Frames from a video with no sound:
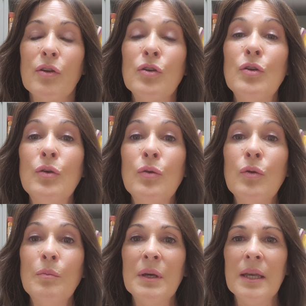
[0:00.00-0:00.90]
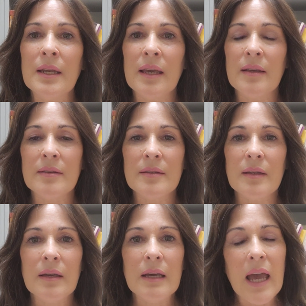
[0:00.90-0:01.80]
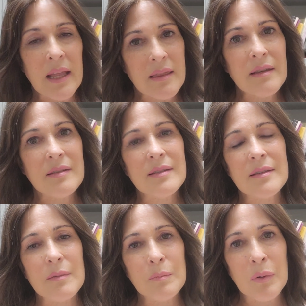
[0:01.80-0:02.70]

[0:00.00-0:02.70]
new beginnings. At this